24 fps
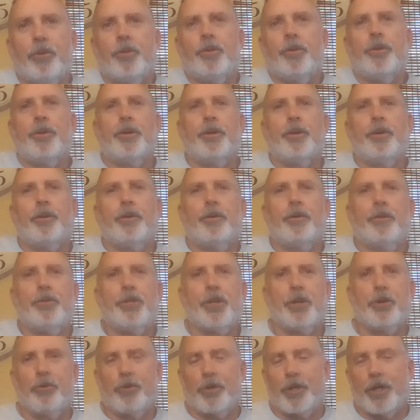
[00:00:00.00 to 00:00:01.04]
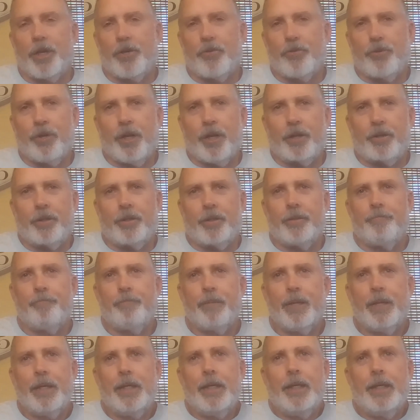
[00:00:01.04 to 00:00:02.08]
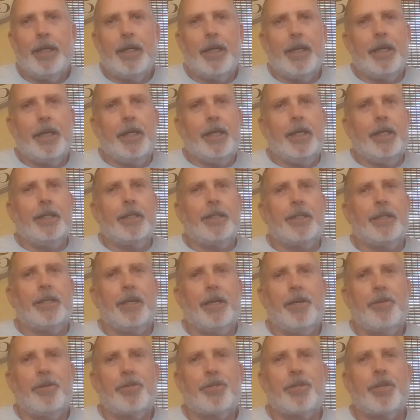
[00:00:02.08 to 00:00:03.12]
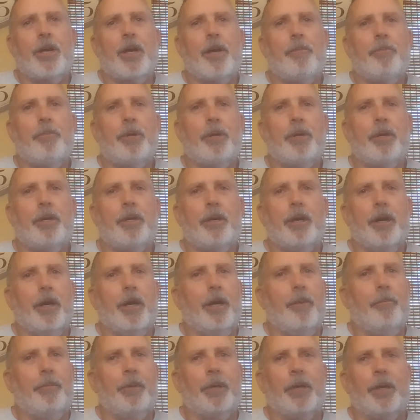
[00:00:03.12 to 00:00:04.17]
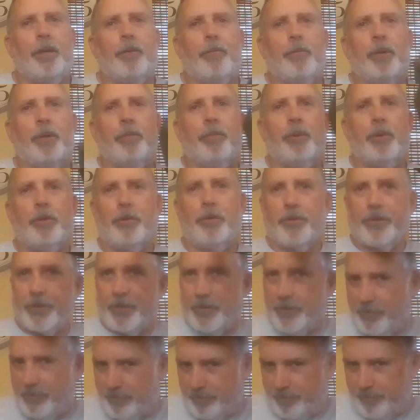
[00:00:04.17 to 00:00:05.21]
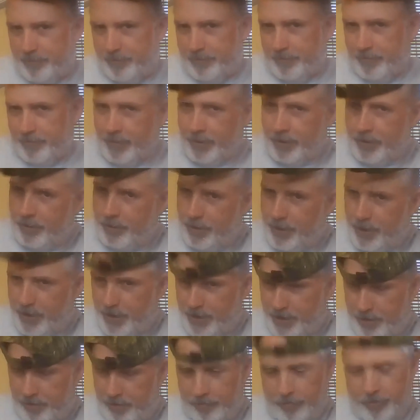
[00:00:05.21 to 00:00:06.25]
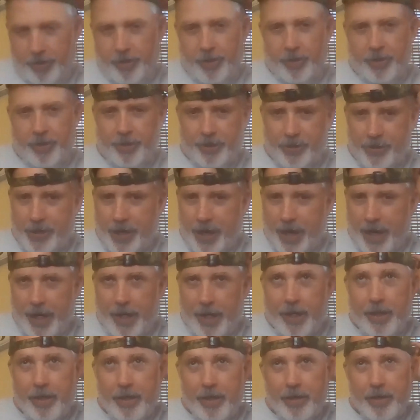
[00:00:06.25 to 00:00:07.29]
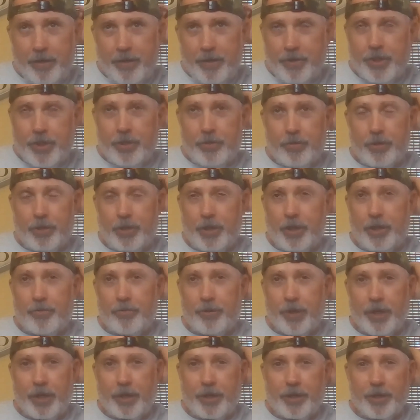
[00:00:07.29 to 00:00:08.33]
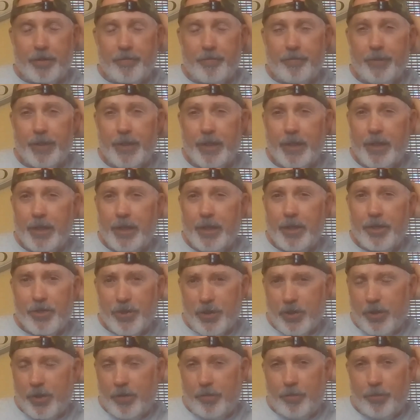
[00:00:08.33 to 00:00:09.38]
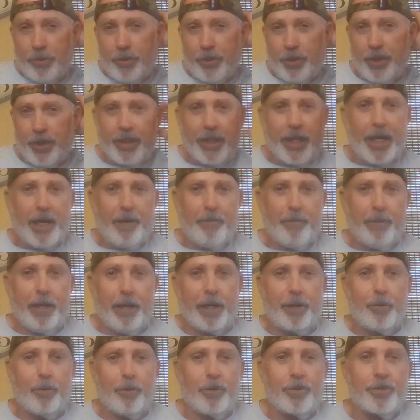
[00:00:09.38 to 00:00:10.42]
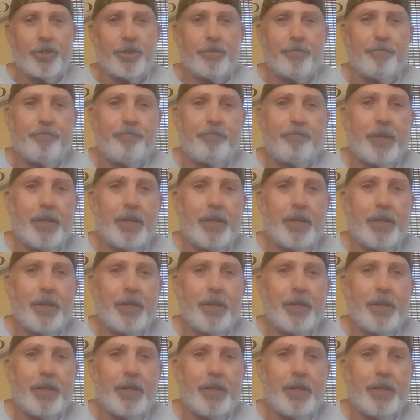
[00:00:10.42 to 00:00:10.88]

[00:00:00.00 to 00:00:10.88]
Realtor General Contractor. And today's topic, I'm going to be both. I'm going to be Realtor and General Contractor. So put on the hat backwards.